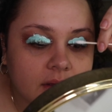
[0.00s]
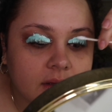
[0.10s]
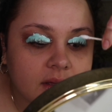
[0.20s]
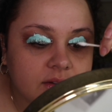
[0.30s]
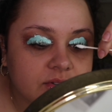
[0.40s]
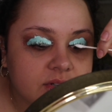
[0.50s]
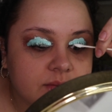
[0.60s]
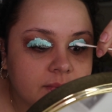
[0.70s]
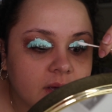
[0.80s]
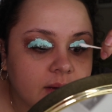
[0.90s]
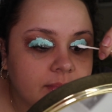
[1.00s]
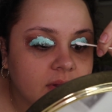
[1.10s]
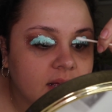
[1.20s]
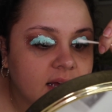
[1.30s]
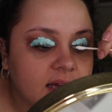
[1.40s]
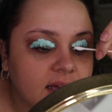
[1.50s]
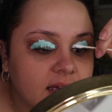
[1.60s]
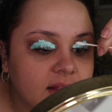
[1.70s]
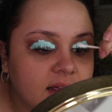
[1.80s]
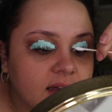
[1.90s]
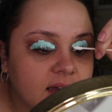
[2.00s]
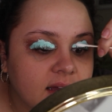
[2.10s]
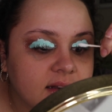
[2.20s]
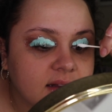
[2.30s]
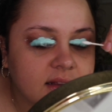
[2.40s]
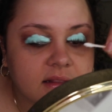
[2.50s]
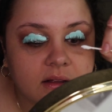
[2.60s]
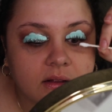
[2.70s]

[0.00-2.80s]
And just apply like I did the